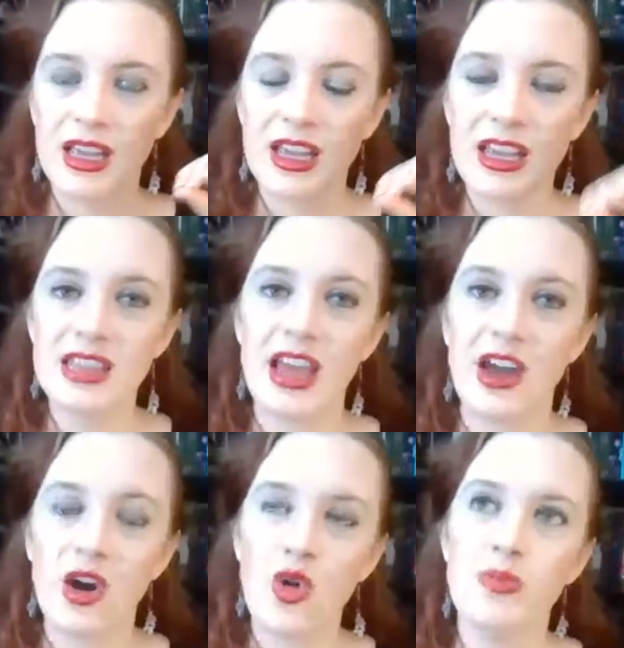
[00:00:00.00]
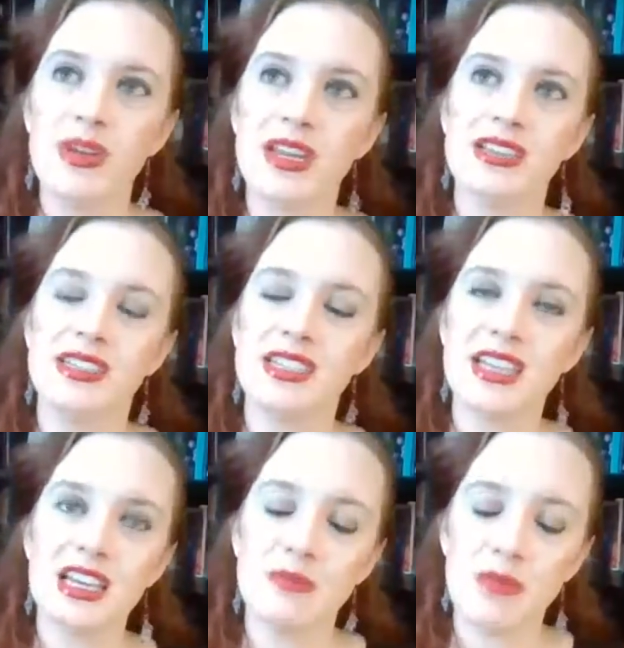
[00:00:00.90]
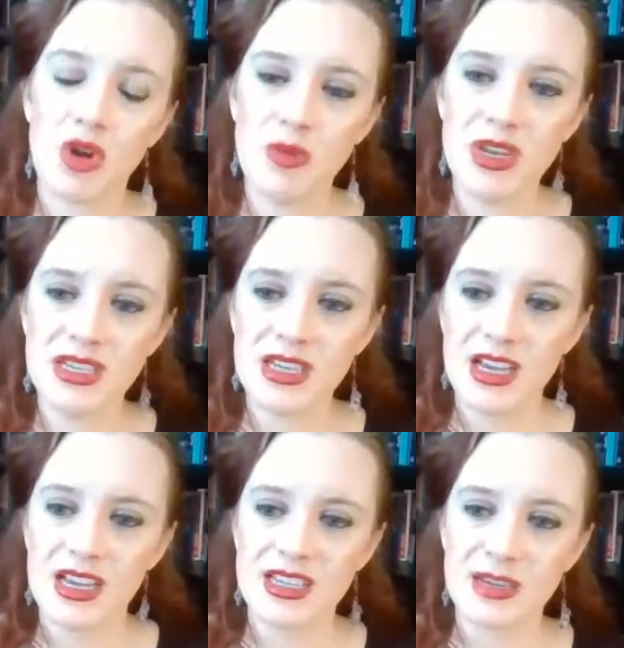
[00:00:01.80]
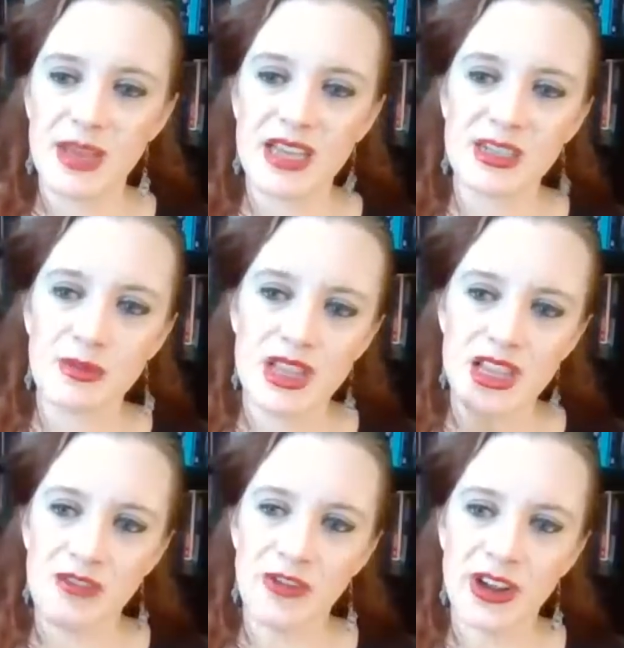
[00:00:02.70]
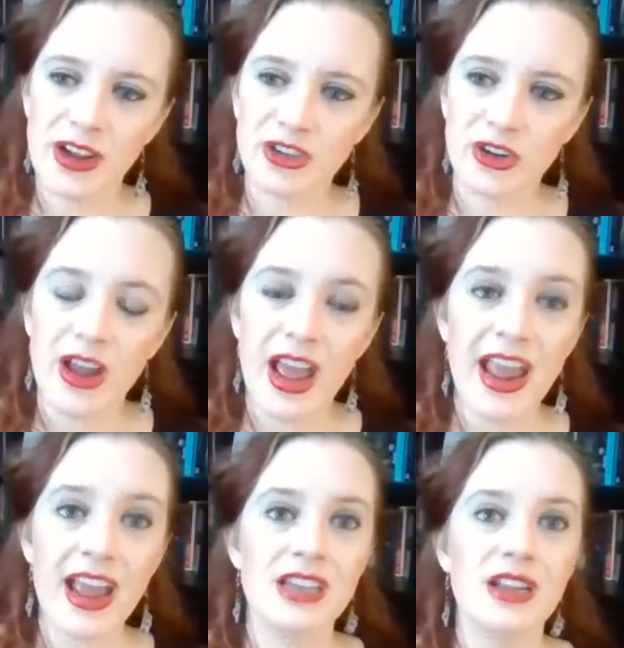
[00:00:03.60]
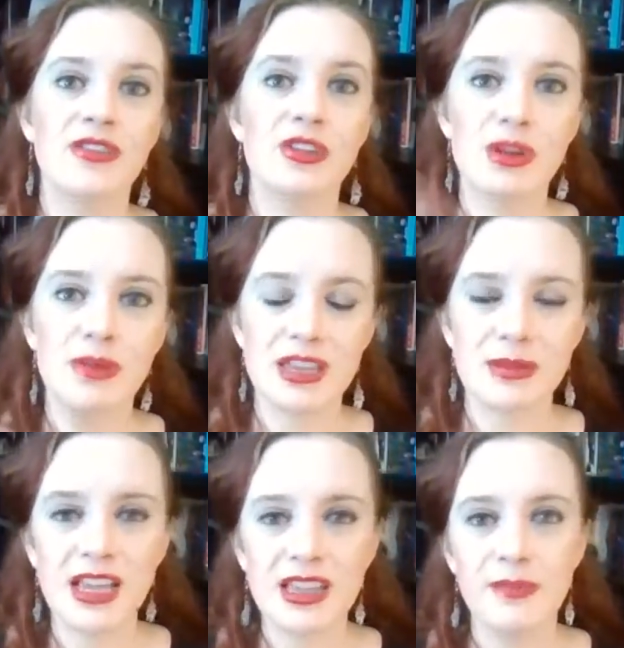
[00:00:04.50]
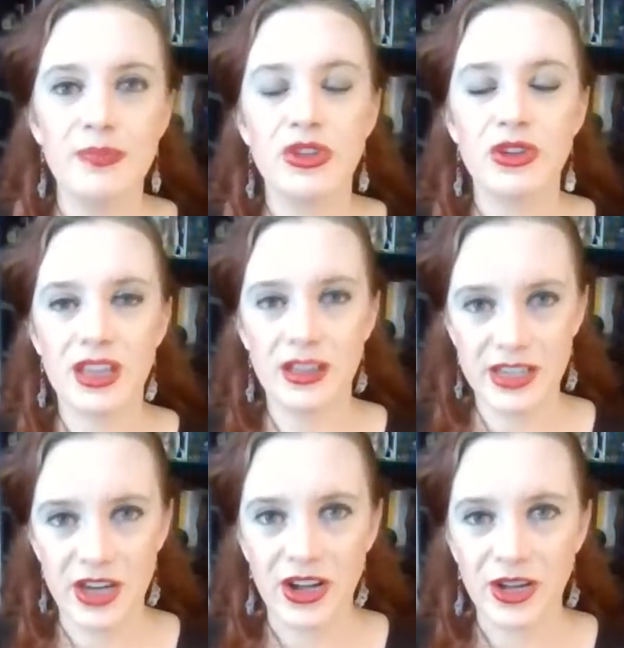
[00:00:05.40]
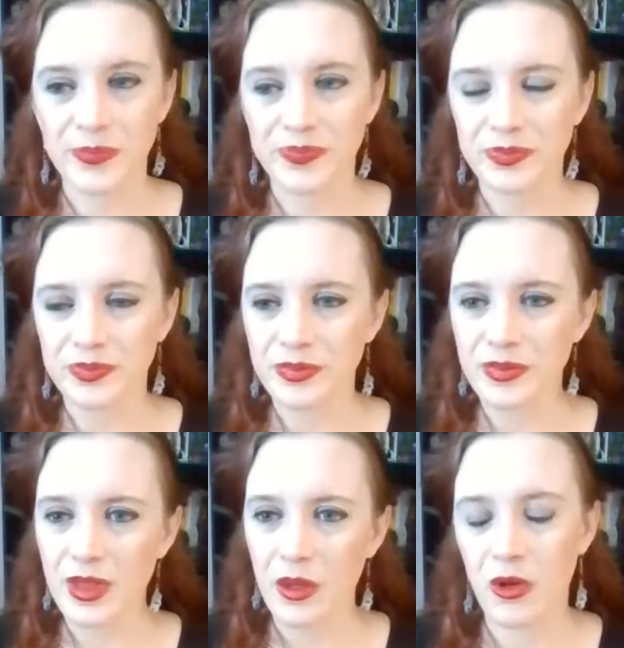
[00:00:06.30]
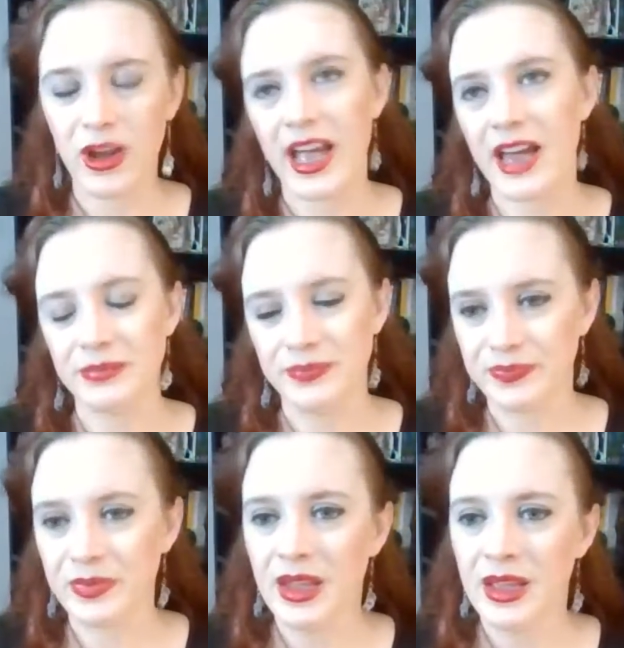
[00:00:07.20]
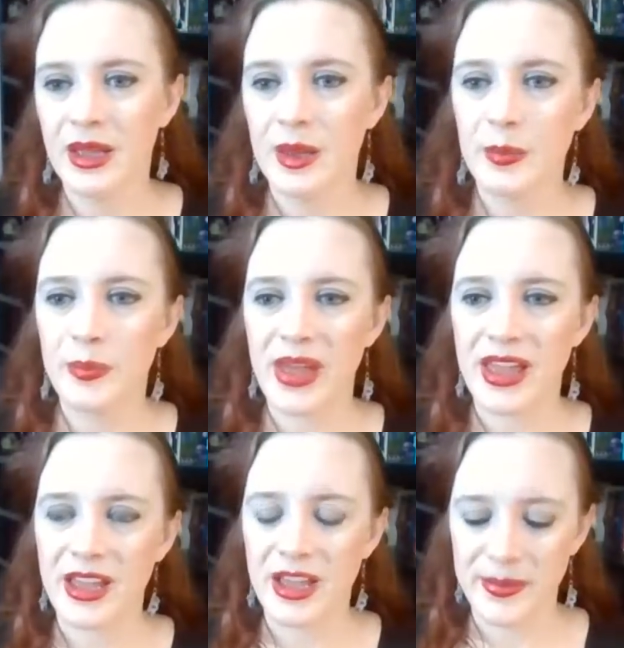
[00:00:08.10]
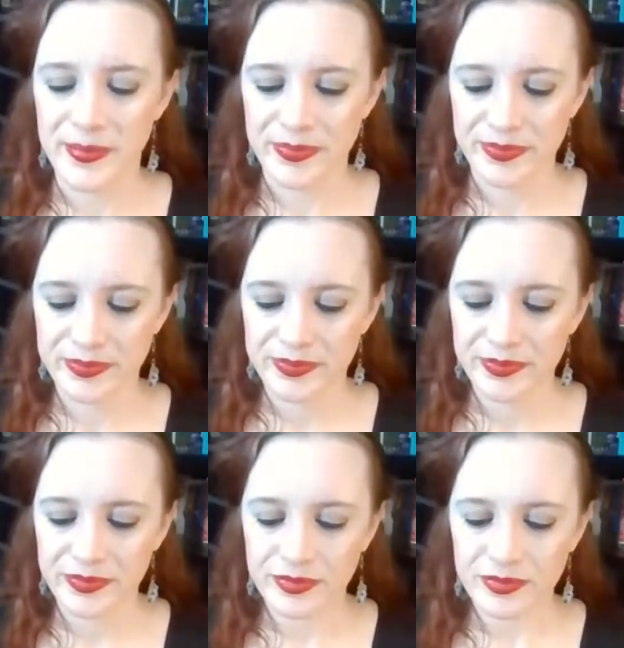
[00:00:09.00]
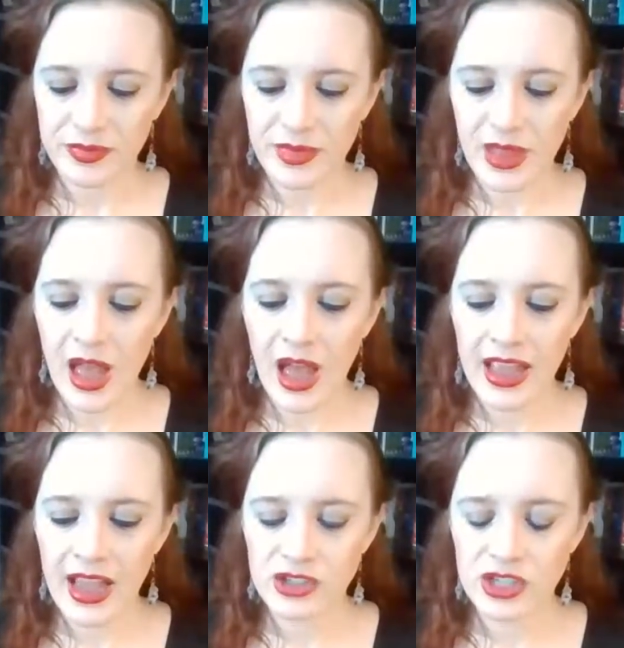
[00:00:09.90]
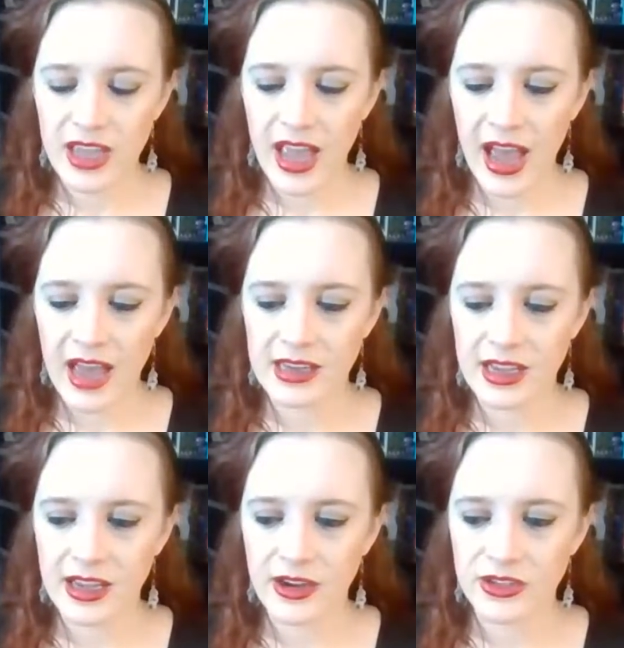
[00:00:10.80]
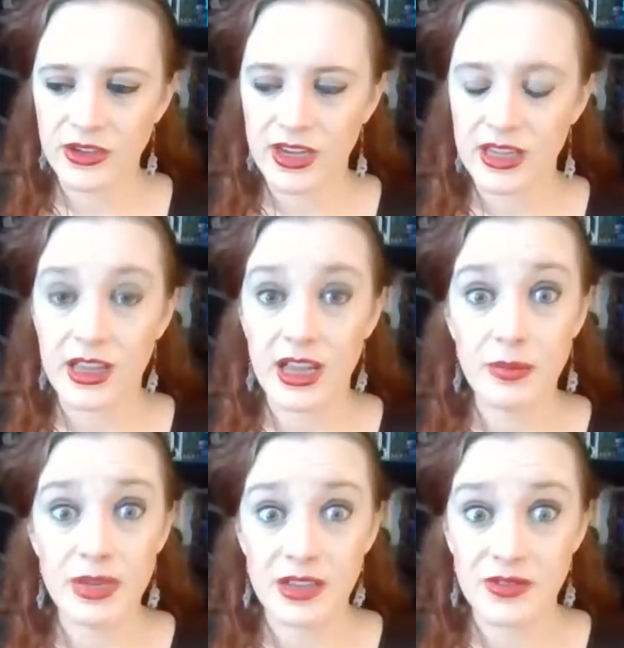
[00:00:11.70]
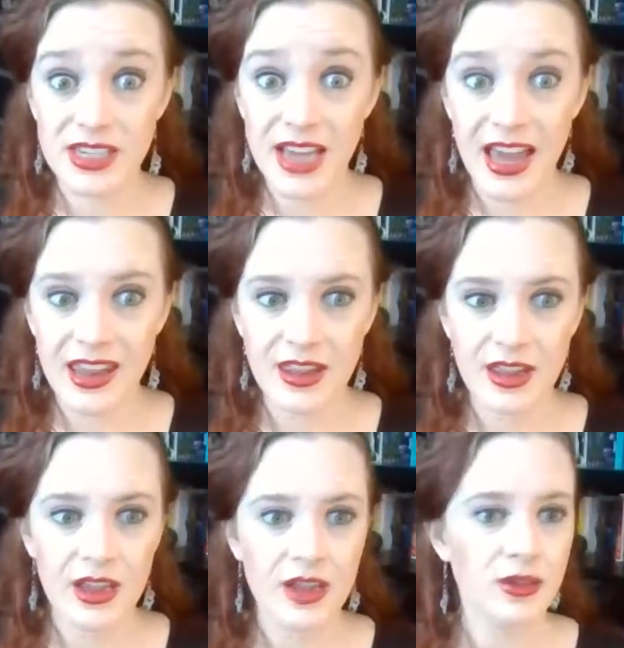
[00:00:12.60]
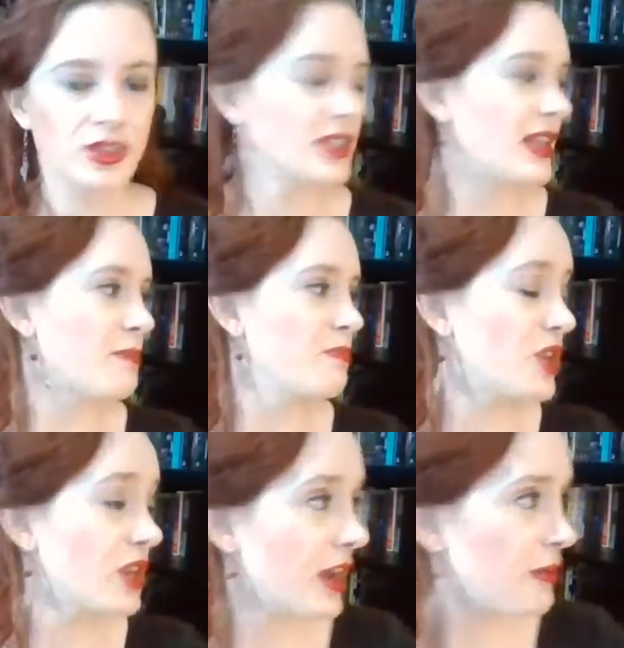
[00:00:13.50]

in that opening scene moment to make someone love your character. And if you want to make them hate them, you kill a dog or a cat. But I actually had a character in The Company of Death, which is that book I